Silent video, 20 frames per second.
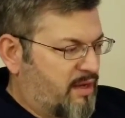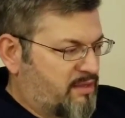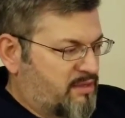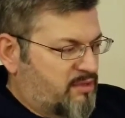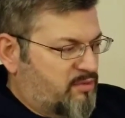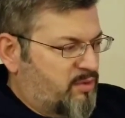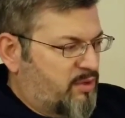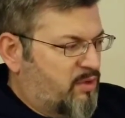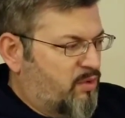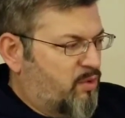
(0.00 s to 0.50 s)
I
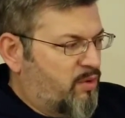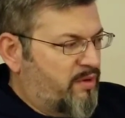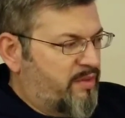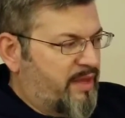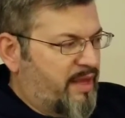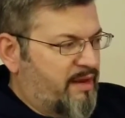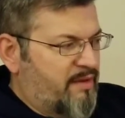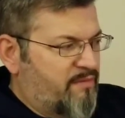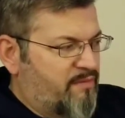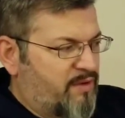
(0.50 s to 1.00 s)
just
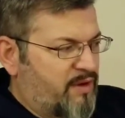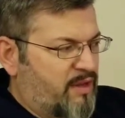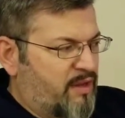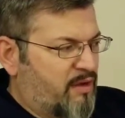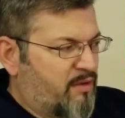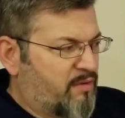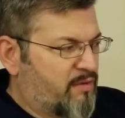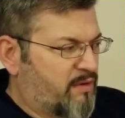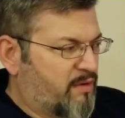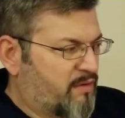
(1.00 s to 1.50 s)
recorded that
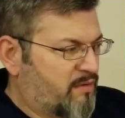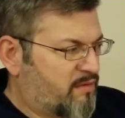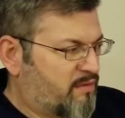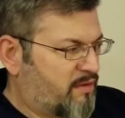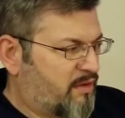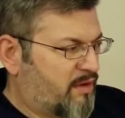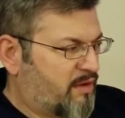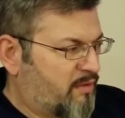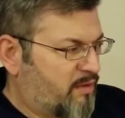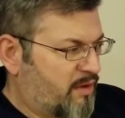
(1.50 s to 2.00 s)
video. You can
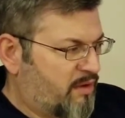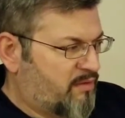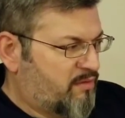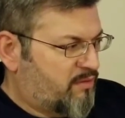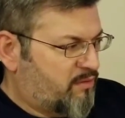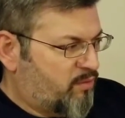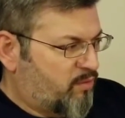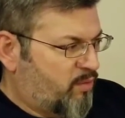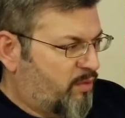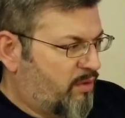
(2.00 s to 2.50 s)
see it
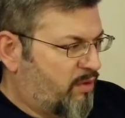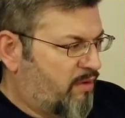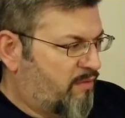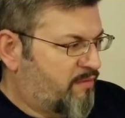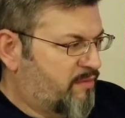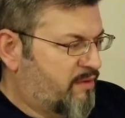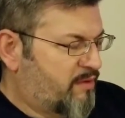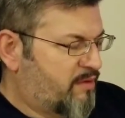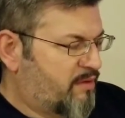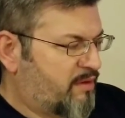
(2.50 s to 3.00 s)
just went
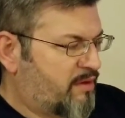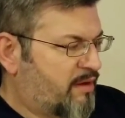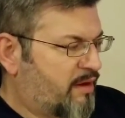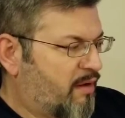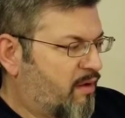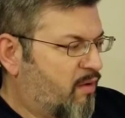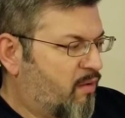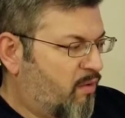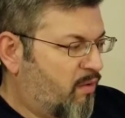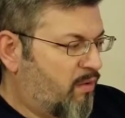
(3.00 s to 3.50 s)
off into the
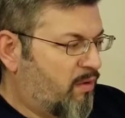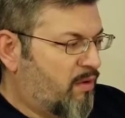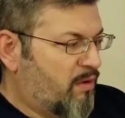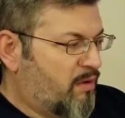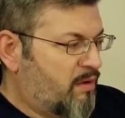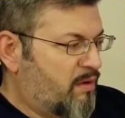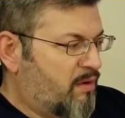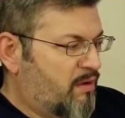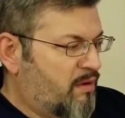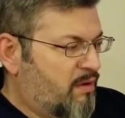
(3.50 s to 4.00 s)
thing there.
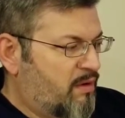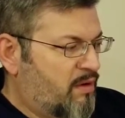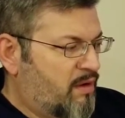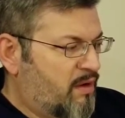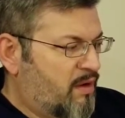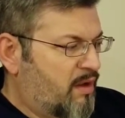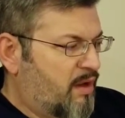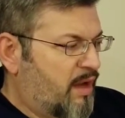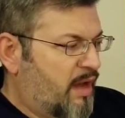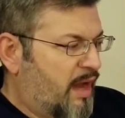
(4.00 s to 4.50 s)
Or
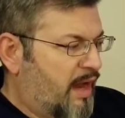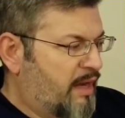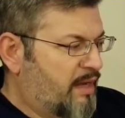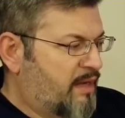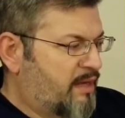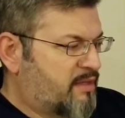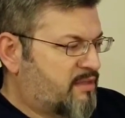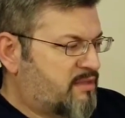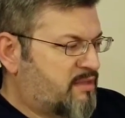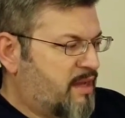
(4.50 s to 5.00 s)

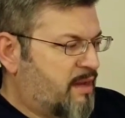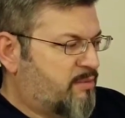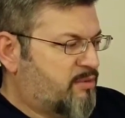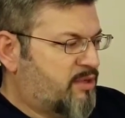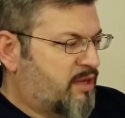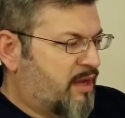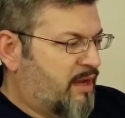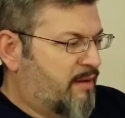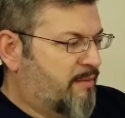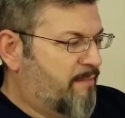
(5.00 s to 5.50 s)
I need a
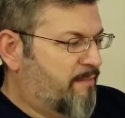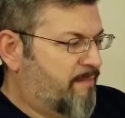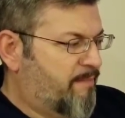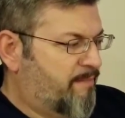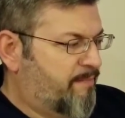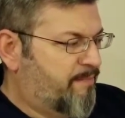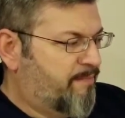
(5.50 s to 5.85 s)
snapshot.